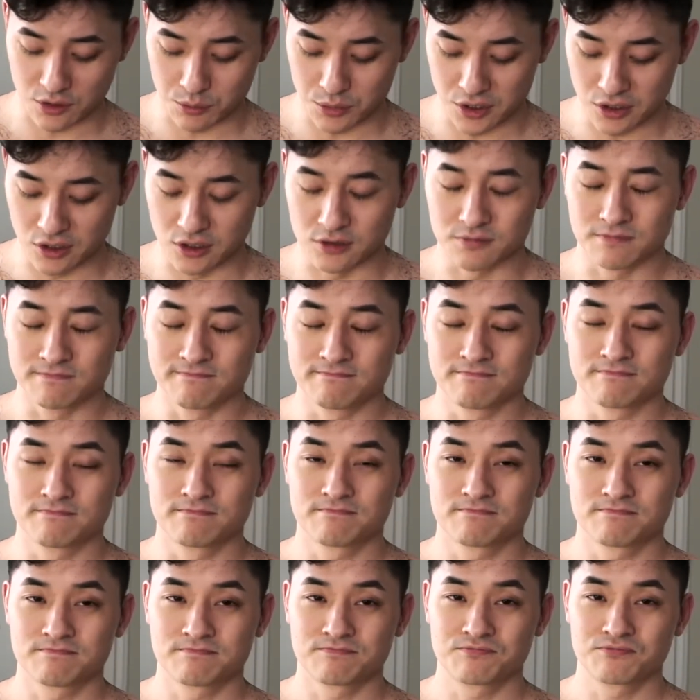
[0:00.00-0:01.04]
mirror.
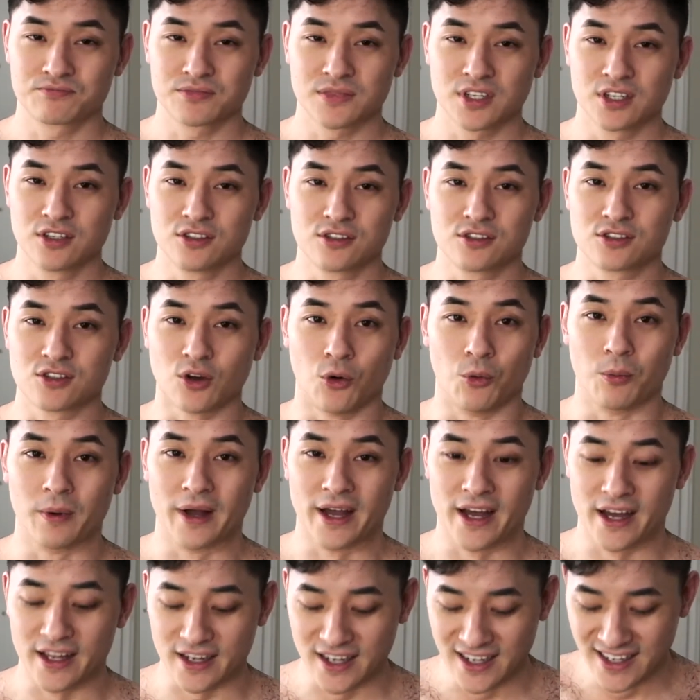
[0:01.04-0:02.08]
So
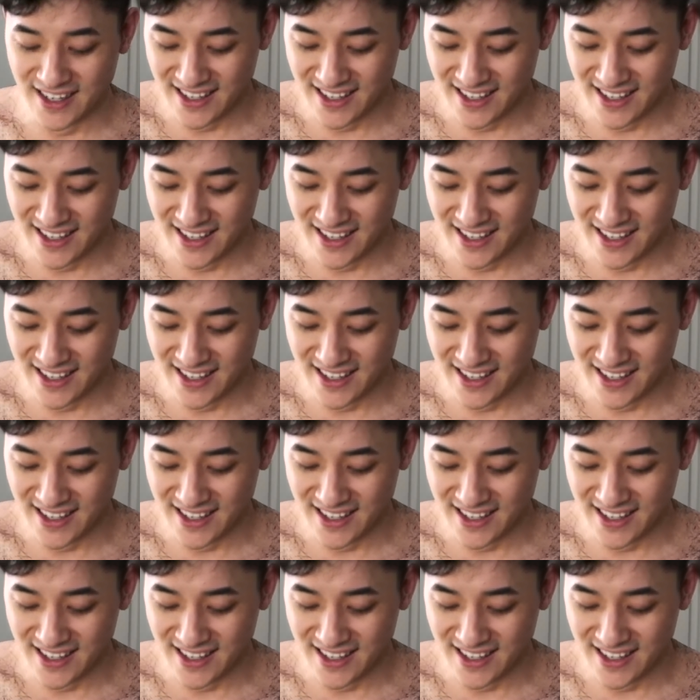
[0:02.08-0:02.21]
bad.